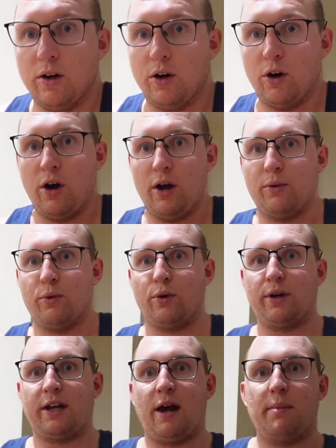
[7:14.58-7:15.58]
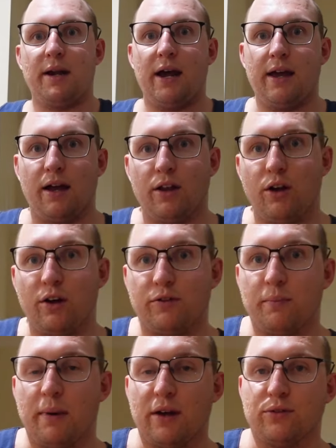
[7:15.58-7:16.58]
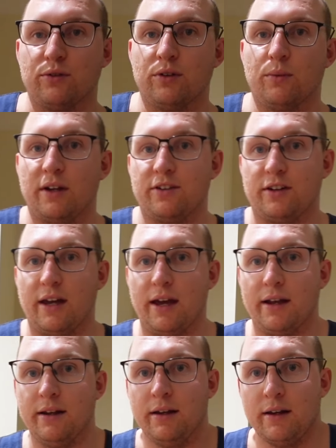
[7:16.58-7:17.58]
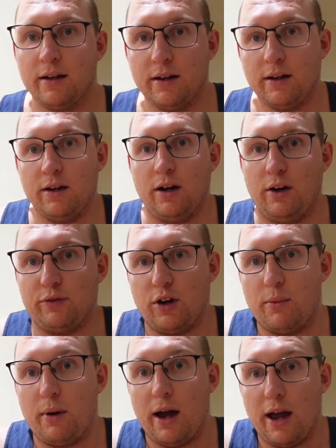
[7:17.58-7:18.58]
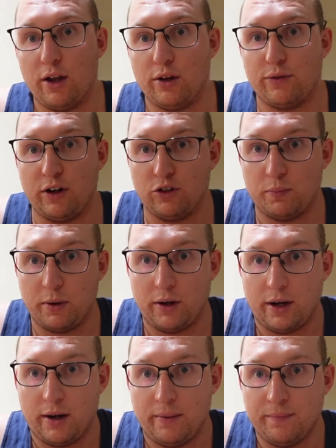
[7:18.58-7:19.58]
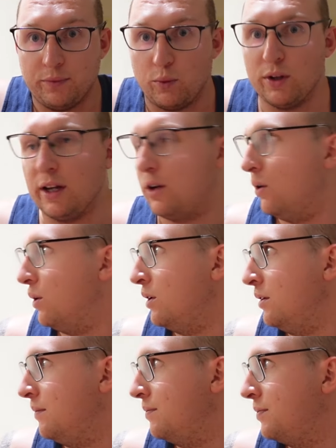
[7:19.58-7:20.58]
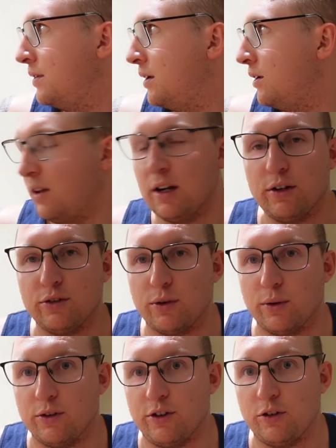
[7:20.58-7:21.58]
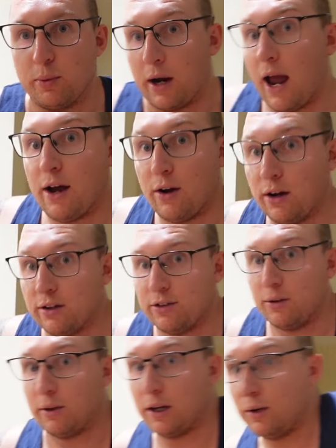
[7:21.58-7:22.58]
Alright, Rory coming at you live from Bustleton once again. I've got my HelloFresh burger. What do they call it? They don't just call it cheeseburger. Hang on, I'm going to see what